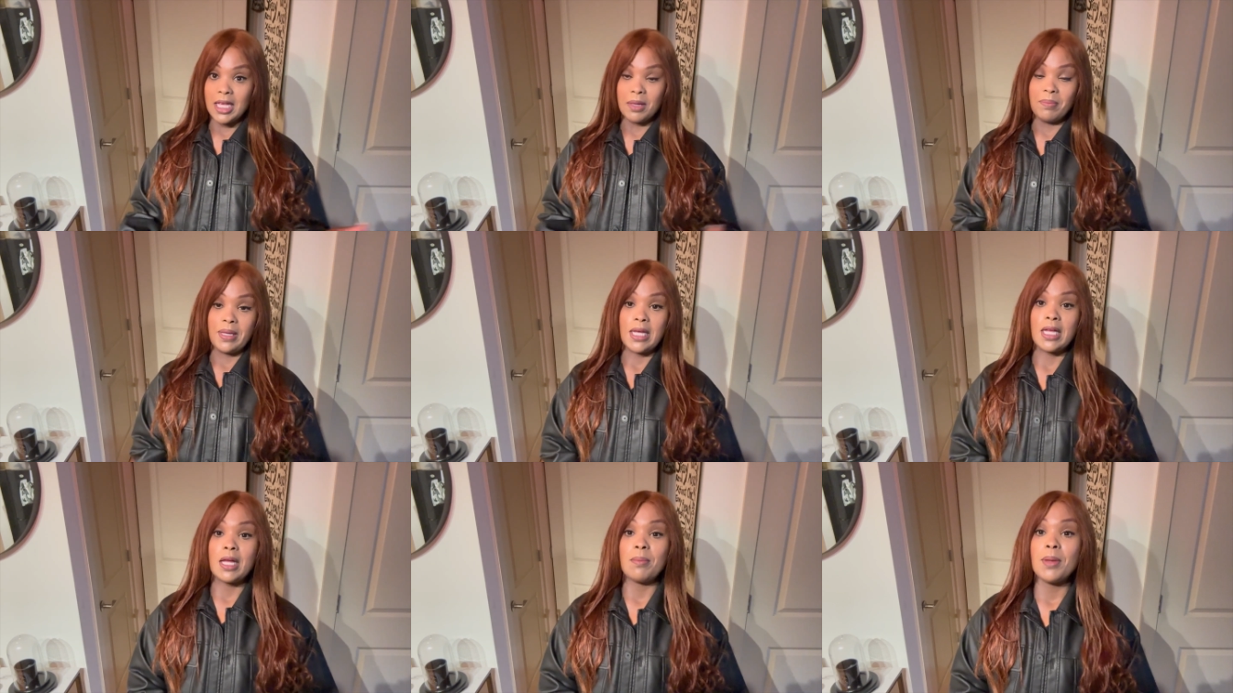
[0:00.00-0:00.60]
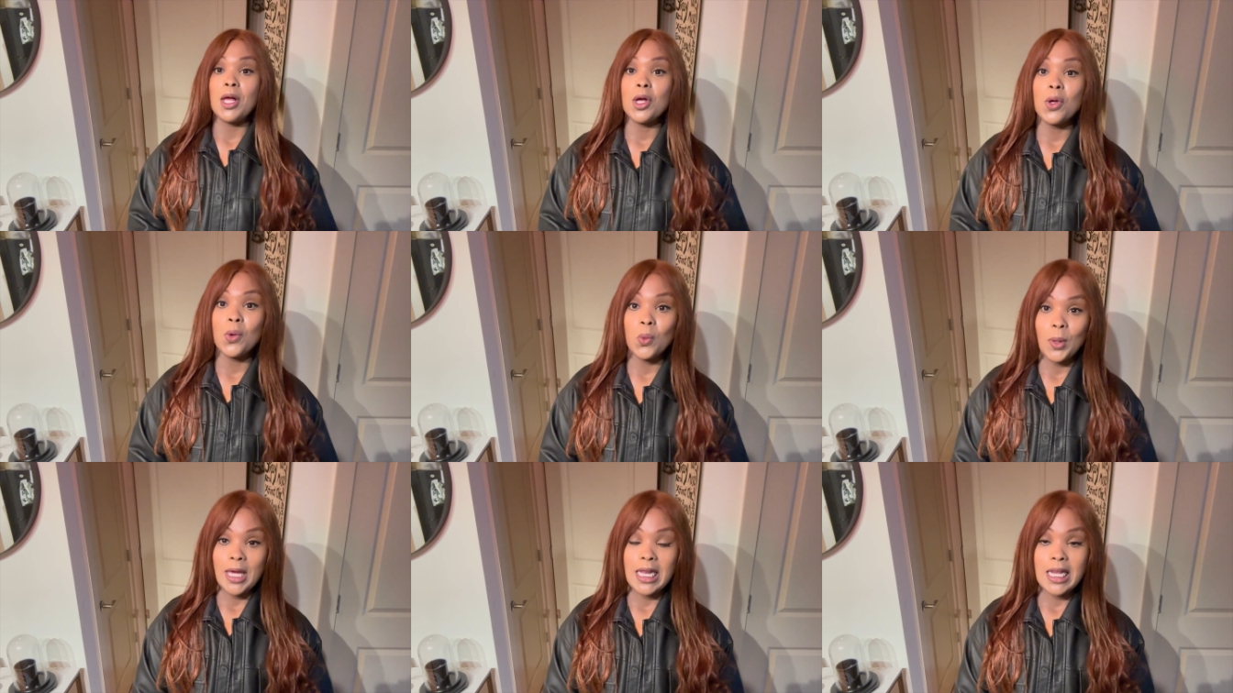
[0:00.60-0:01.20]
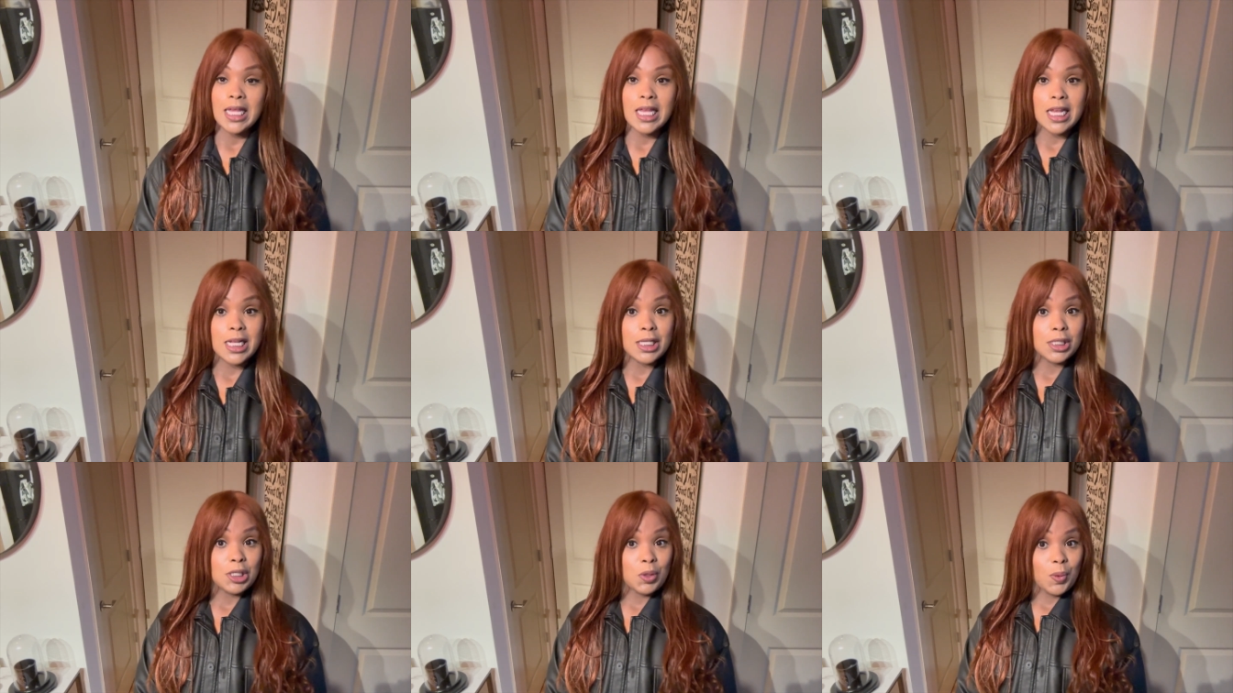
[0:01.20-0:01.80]
can become acquainted and
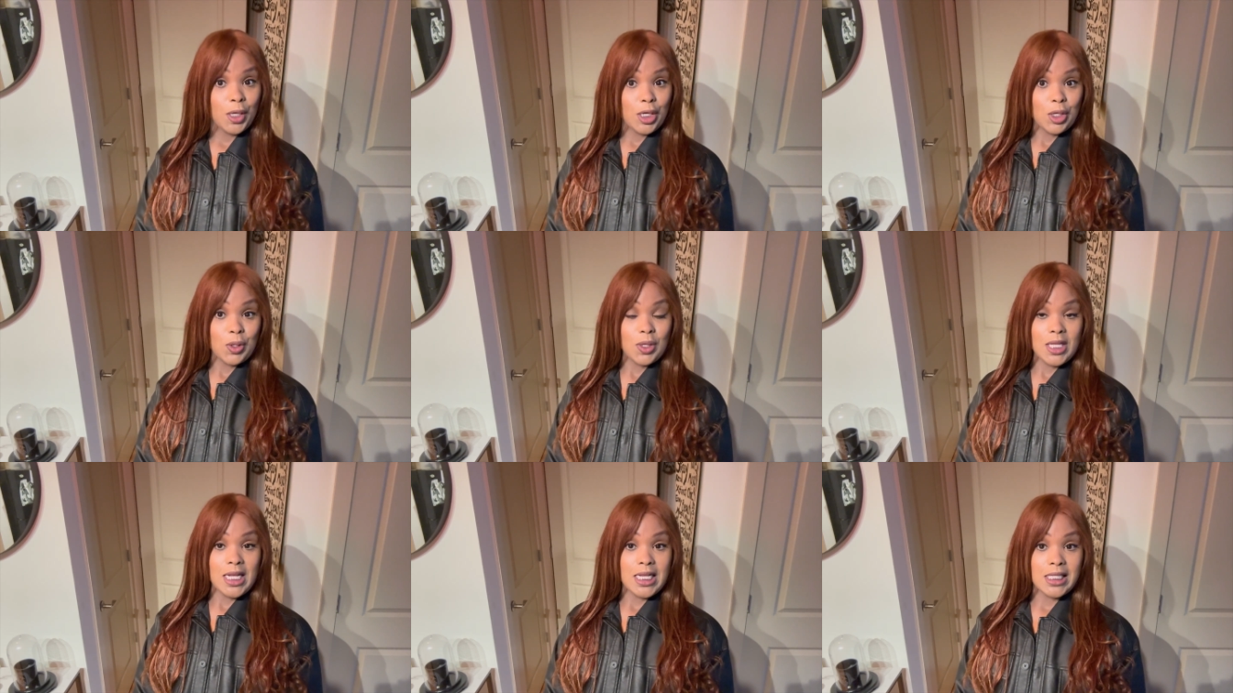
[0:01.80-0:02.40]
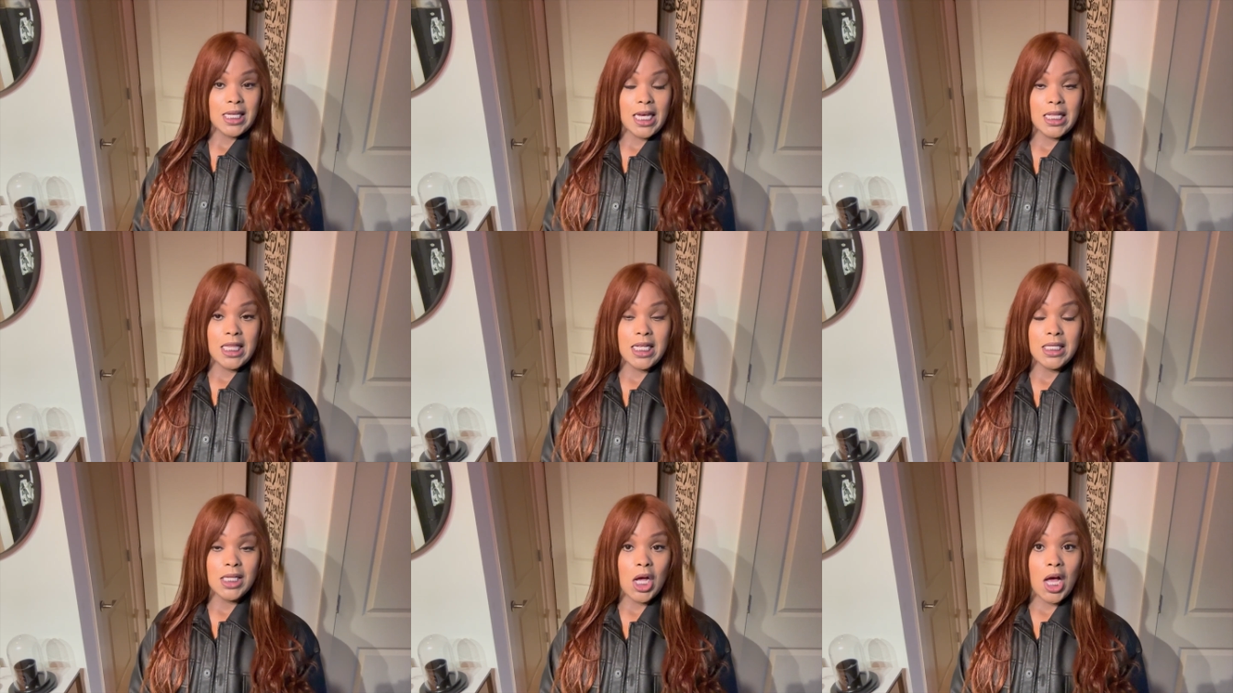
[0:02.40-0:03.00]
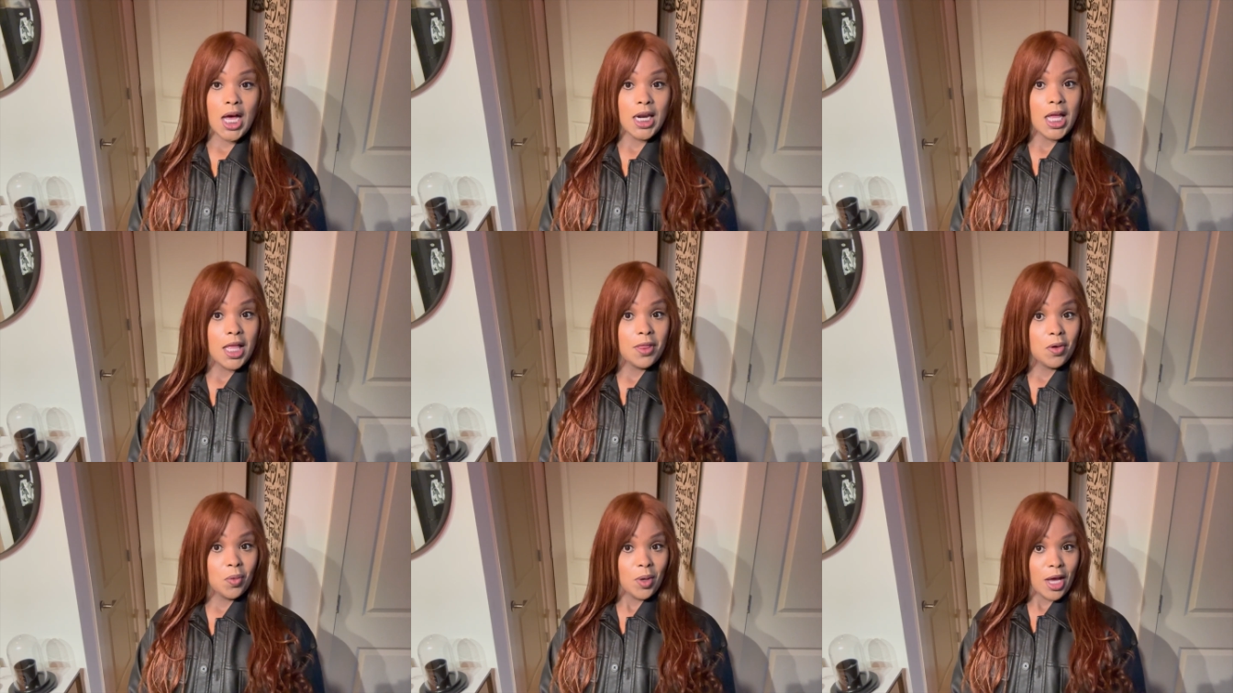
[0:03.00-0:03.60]
so we can do things like this on
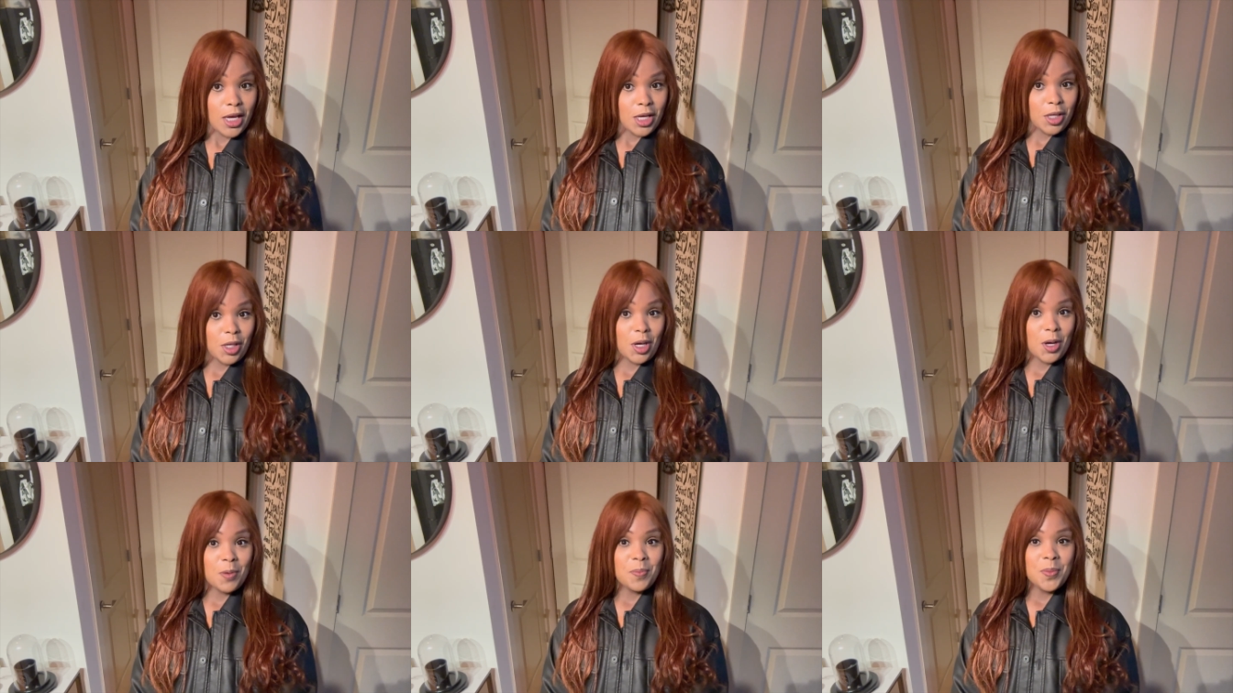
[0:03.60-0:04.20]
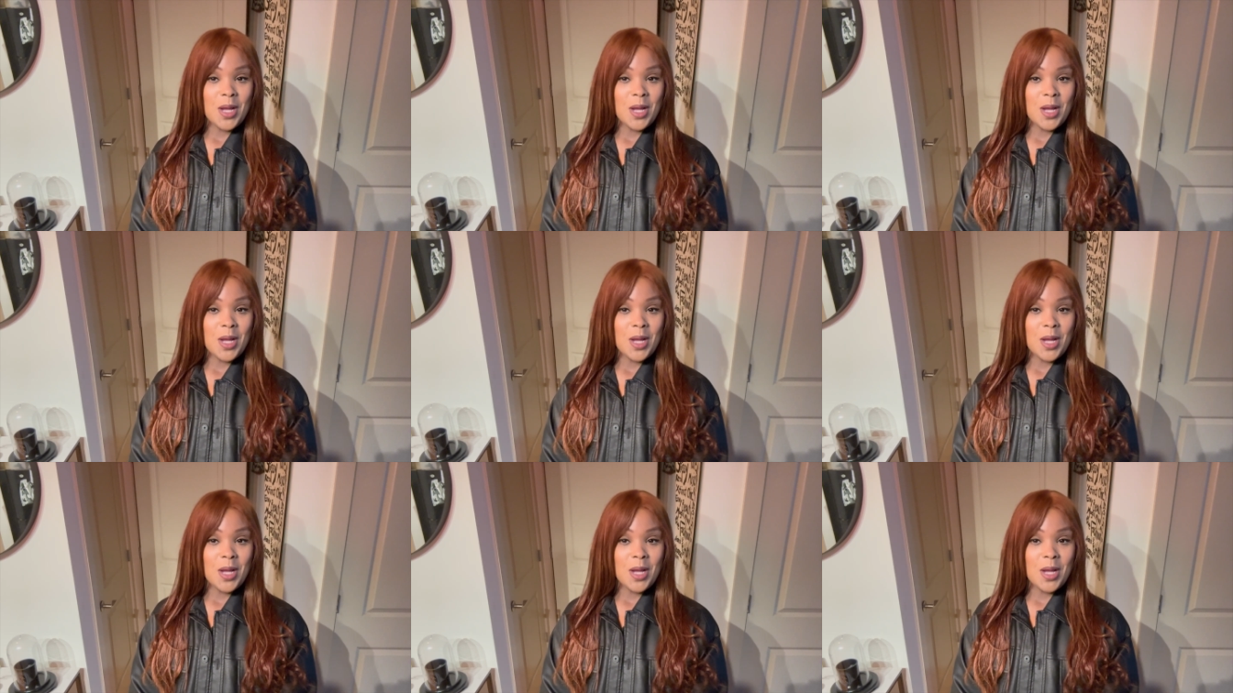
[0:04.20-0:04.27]
the regular.